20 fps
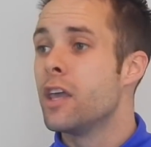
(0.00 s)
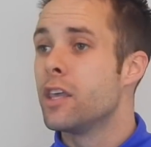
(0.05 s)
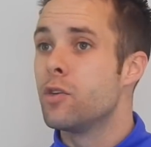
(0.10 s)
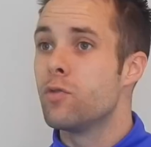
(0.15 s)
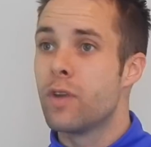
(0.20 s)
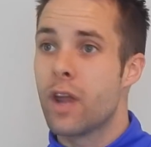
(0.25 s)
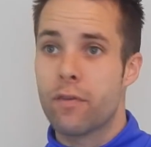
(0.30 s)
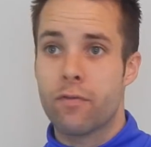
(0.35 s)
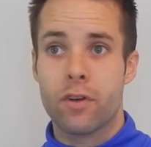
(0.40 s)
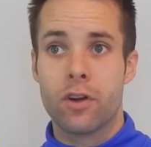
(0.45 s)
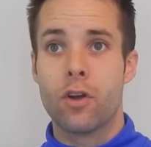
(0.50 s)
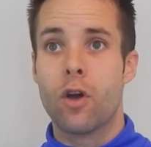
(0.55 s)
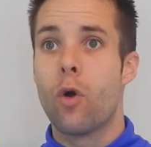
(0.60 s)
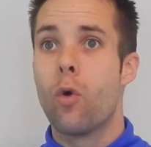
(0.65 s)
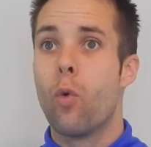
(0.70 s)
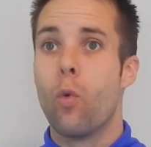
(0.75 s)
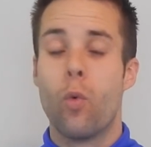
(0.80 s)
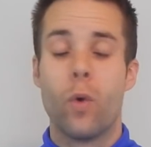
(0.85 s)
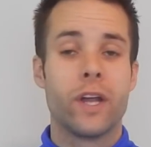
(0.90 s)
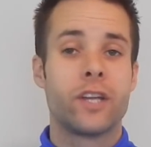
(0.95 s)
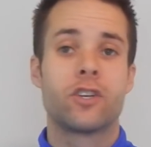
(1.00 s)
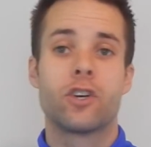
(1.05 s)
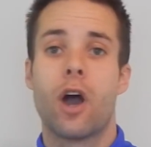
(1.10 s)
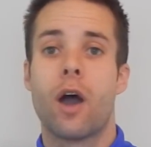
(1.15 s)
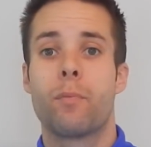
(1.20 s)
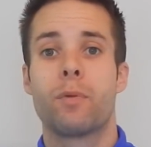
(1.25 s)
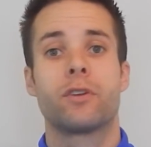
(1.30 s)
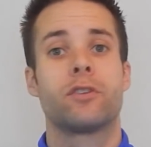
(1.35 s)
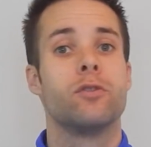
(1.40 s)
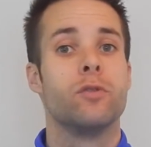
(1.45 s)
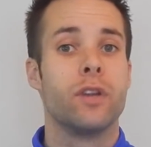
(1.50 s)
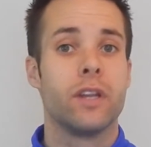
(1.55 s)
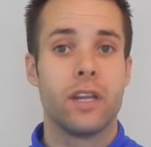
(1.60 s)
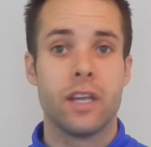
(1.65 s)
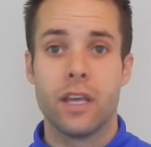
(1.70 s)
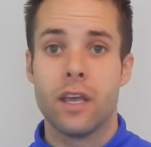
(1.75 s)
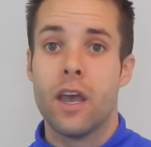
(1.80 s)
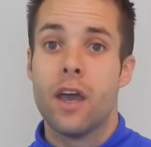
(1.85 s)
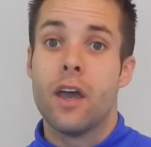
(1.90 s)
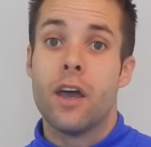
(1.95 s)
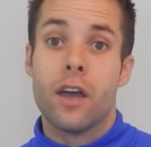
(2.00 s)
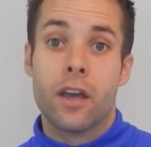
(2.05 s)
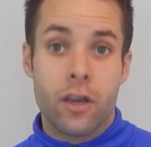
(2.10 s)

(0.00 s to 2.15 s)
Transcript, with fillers: You never know which opportunity